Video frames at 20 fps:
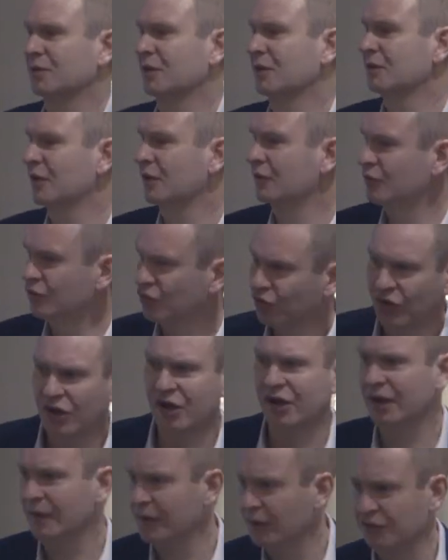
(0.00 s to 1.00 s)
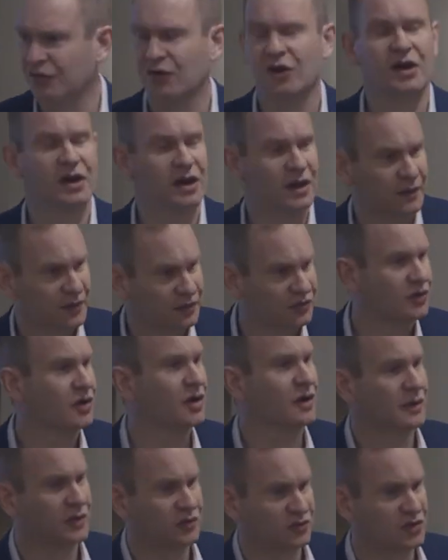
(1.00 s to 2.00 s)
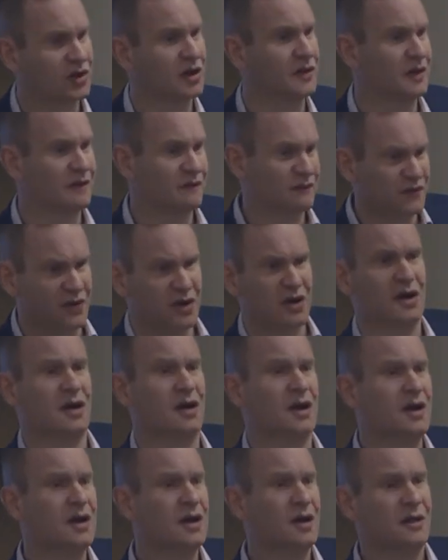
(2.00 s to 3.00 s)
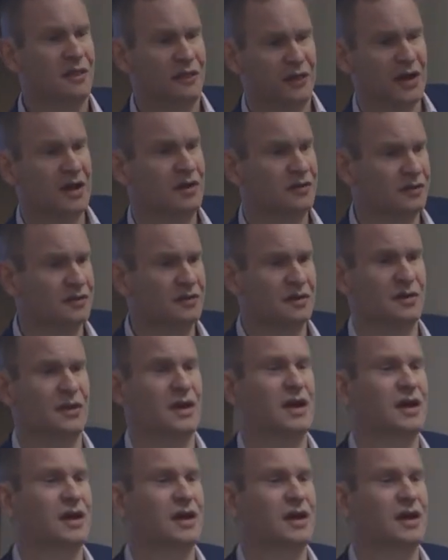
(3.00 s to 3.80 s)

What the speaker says: You know, they'll try and they'll try and they'll try and they'll try and they'll fire thousands and